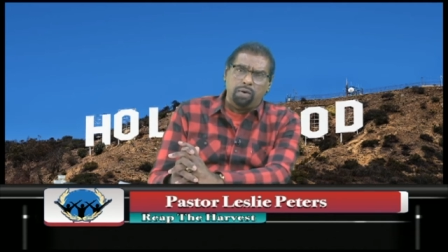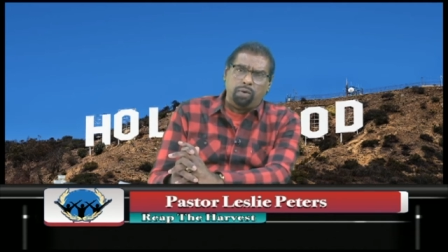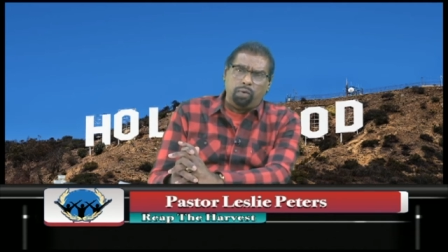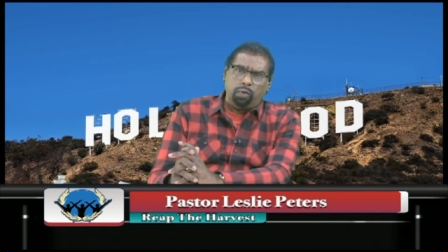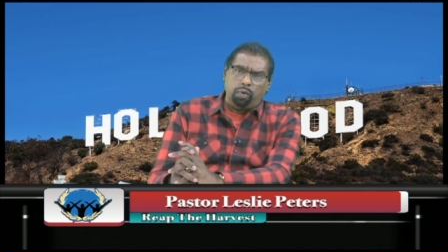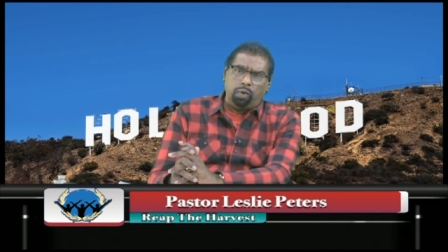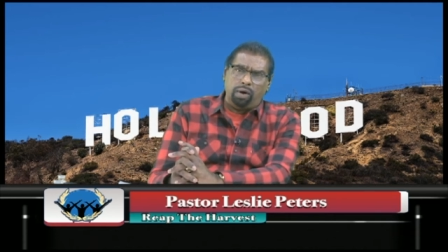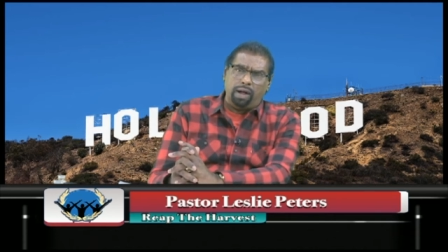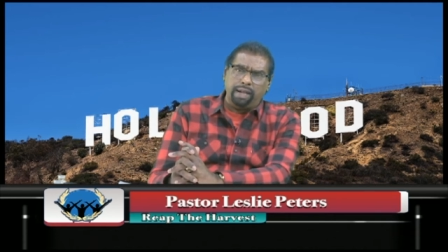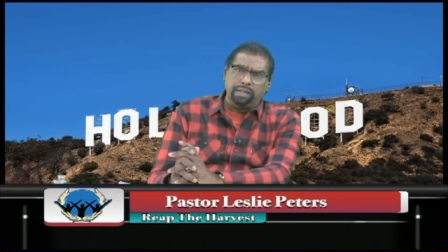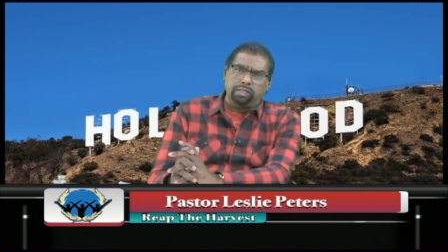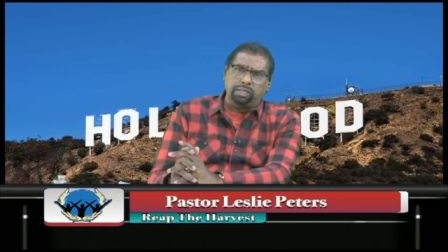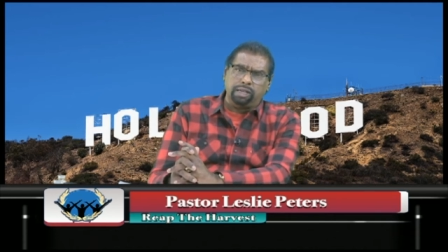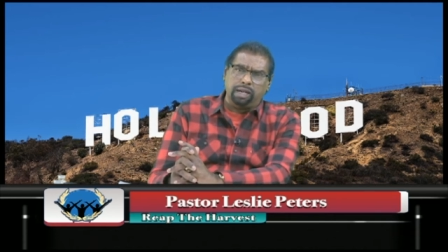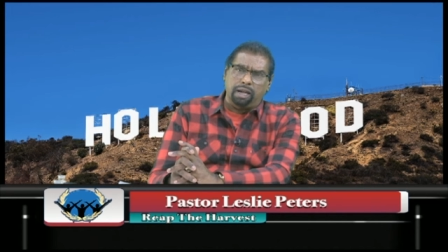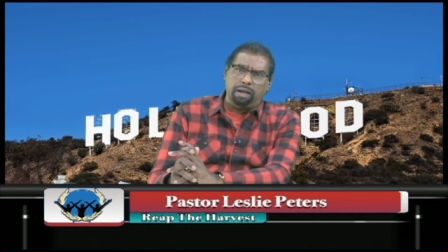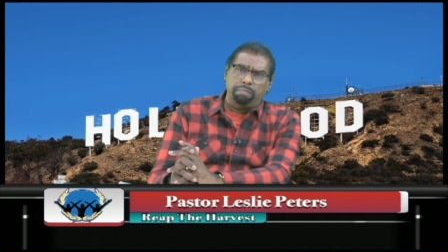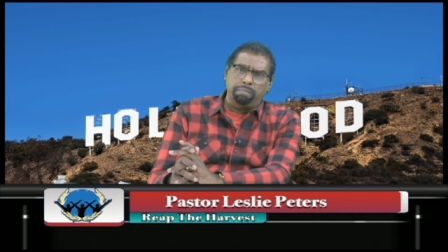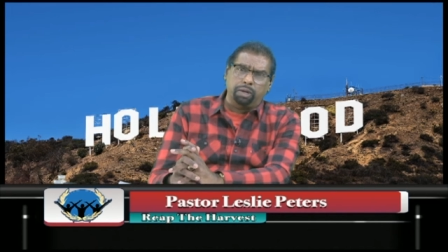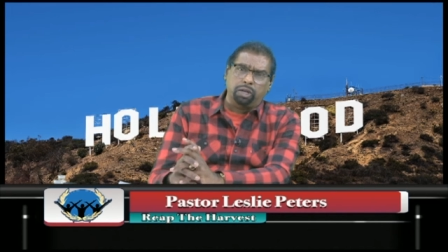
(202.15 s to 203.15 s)
right
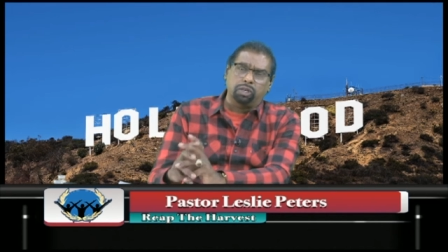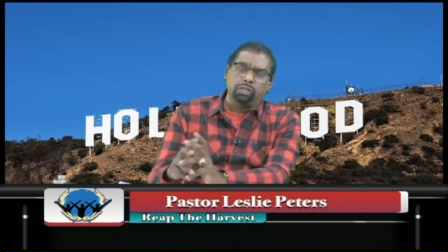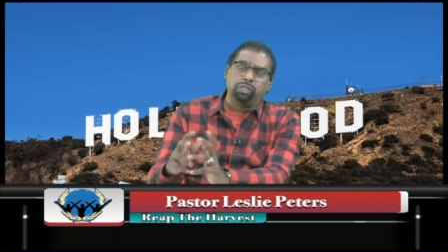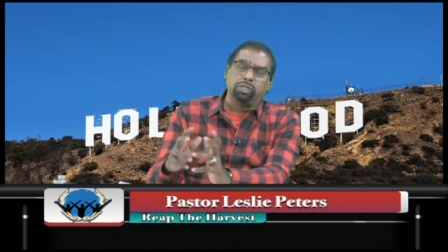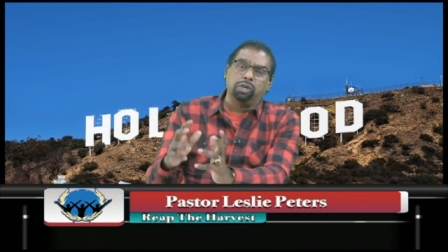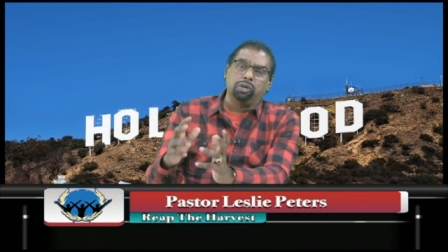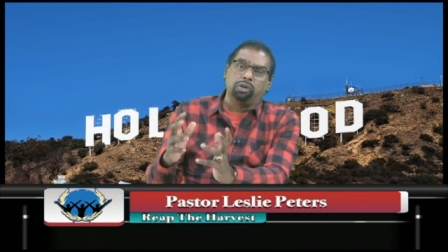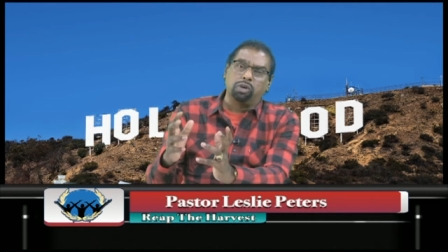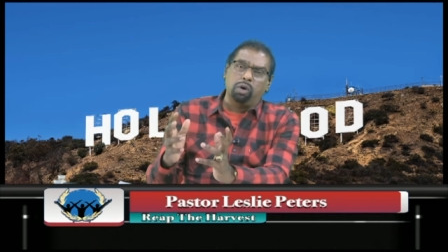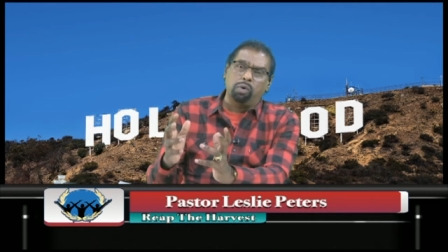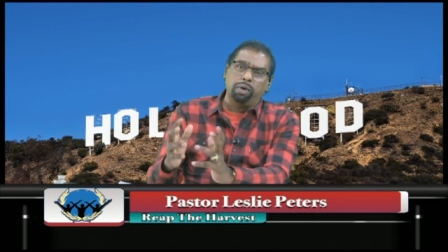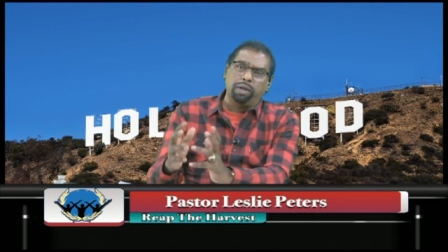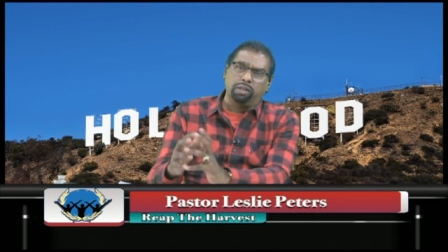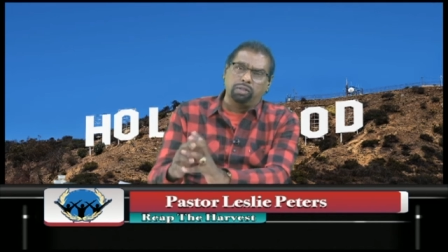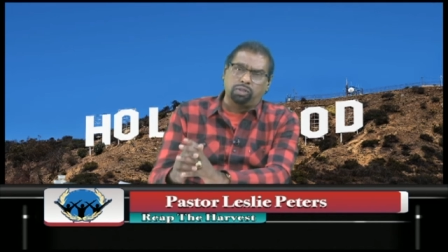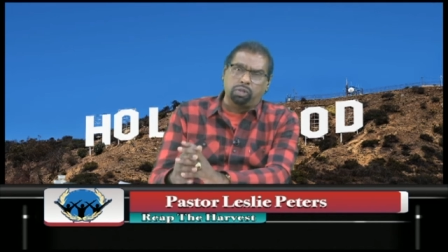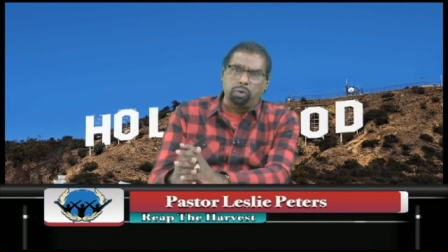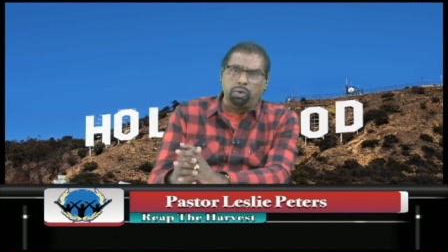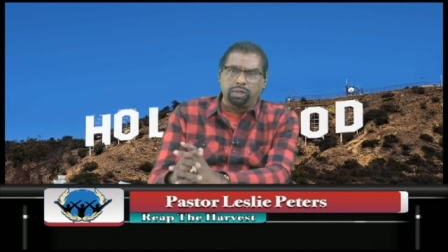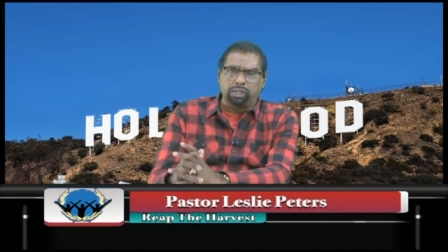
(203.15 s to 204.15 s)
here because you're
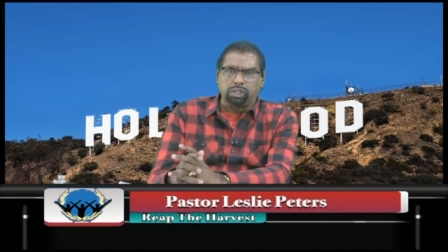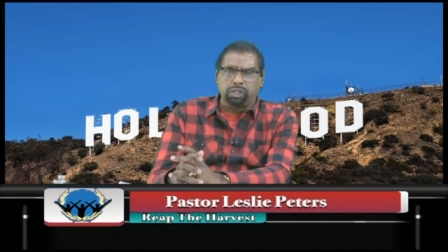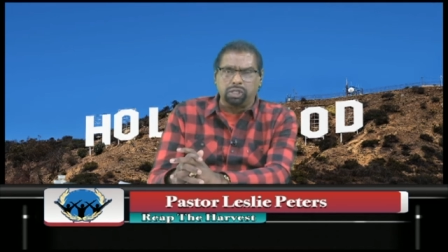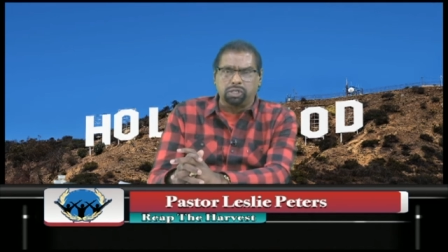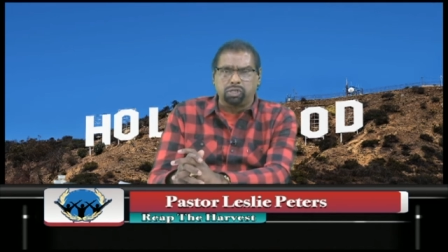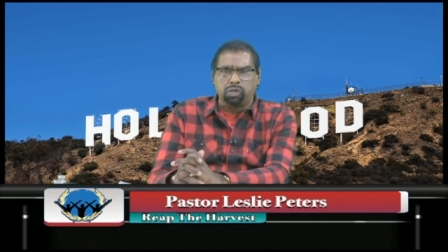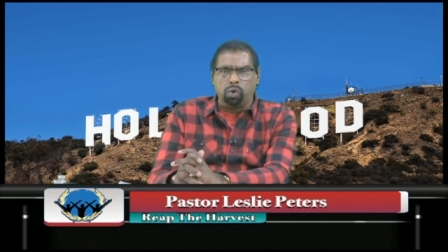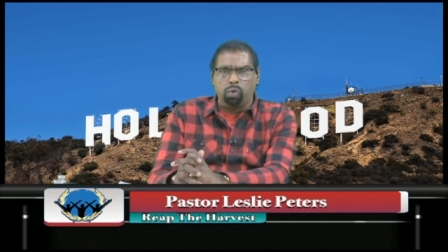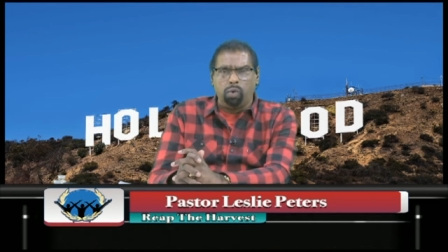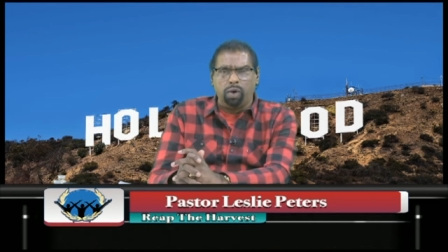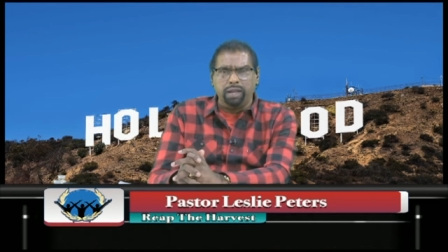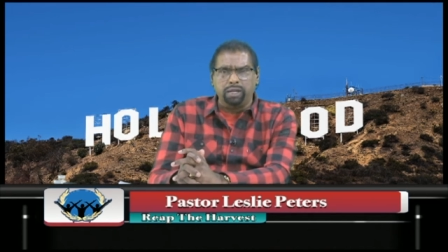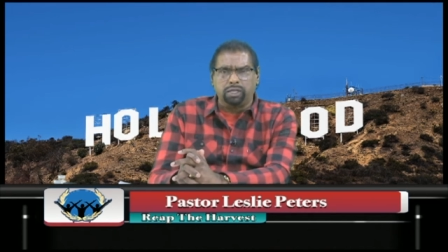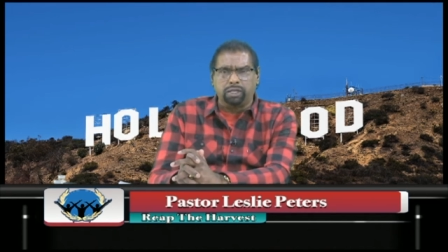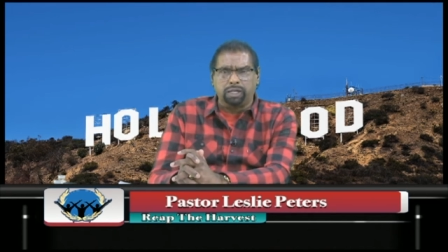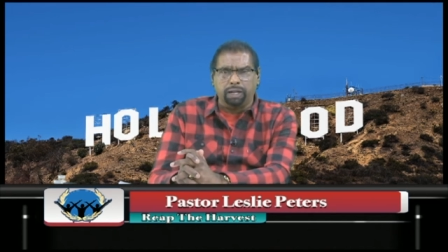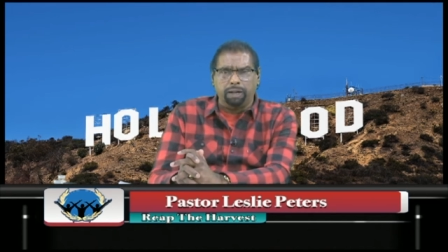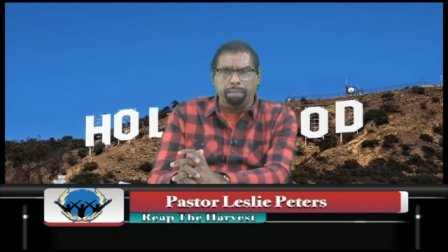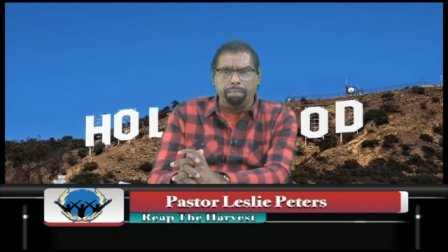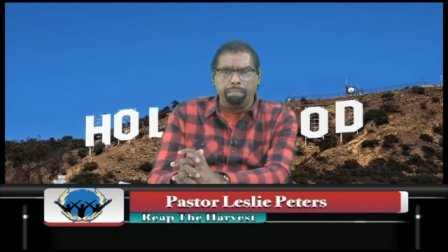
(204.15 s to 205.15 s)
going through a
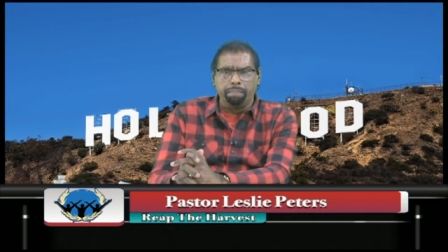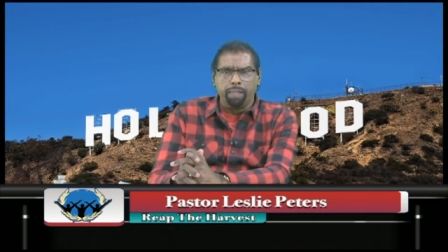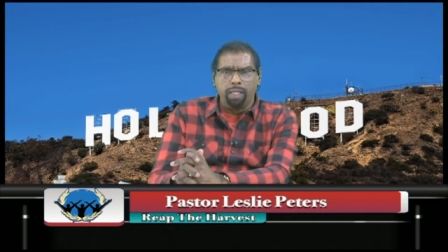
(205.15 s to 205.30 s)
situation